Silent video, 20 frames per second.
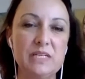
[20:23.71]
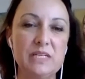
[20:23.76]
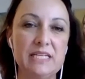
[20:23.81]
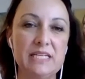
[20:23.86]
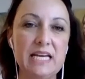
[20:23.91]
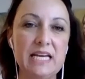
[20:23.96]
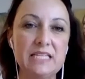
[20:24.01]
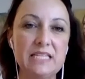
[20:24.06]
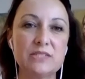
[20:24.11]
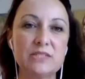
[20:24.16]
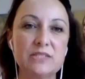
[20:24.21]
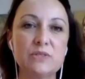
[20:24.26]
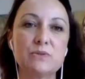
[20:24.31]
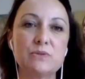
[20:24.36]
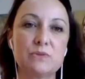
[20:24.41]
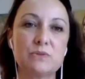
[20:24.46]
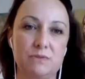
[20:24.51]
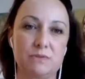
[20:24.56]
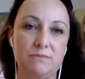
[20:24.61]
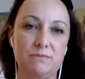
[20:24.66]
And as
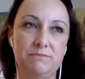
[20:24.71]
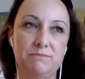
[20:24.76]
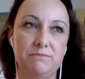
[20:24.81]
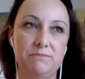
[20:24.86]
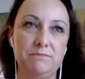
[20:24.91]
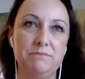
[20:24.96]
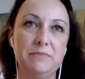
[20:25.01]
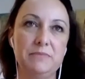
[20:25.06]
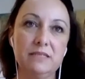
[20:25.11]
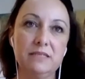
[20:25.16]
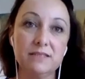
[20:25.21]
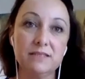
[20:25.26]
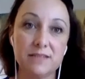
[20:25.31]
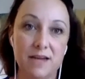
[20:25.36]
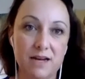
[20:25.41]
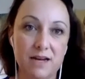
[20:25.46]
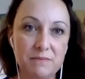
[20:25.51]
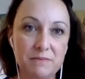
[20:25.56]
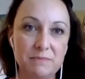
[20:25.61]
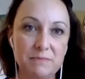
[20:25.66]
those build
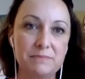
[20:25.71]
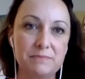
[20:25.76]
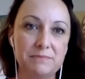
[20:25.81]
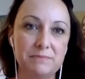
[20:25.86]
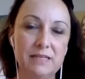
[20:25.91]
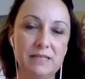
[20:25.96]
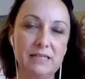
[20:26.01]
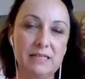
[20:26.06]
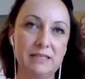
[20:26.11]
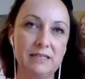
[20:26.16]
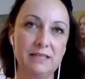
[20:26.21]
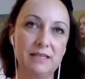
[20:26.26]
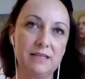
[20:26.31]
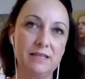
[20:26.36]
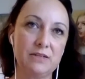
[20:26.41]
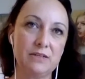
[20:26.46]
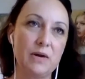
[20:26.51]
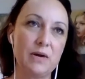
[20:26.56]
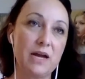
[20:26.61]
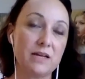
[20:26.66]
up, and I,
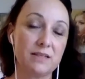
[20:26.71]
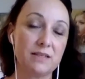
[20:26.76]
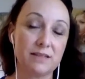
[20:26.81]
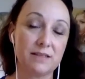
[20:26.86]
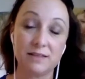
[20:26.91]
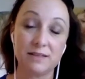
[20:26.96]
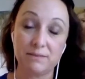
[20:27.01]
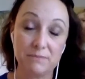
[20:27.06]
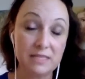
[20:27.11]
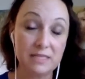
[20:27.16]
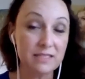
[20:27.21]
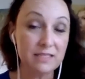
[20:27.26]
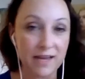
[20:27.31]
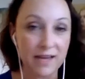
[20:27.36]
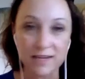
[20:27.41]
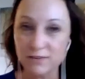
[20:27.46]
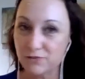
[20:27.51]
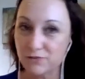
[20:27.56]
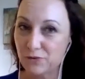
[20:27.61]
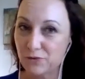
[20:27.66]
at like
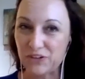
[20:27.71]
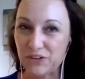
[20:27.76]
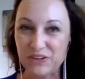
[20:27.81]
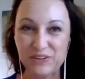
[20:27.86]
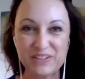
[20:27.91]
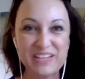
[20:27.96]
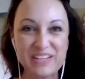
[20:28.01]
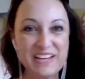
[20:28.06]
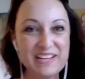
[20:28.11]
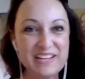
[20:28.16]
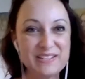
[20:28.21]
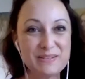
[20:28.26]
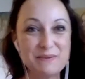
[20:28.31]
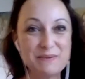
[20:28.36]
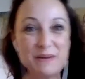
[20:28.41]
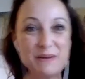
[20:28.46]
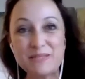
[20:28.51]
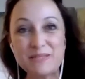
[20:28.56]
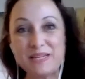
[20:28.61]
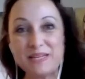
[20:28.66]
midlife,
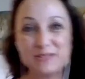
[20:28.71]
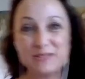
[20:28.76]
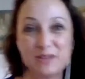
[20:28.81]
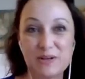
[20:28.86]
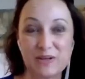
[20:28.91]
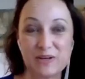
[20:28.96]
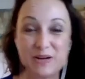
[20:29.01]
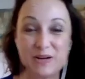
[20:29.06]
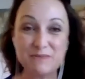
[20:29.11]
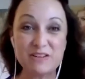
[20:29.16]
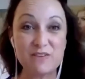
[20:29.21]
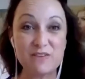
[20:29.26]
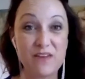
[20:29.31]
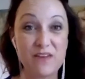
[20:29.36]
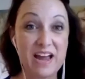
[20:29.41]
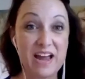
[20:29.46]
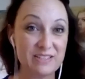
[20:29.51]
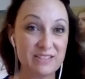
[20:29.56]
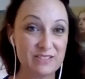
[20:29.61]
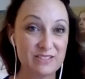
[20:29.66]
sometimes they start coming
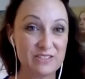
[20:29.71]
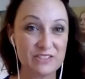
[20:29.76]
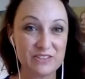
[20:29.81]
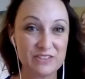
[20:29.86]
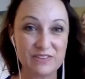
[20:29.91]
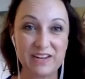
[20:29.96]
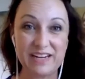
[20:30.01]
faster, right?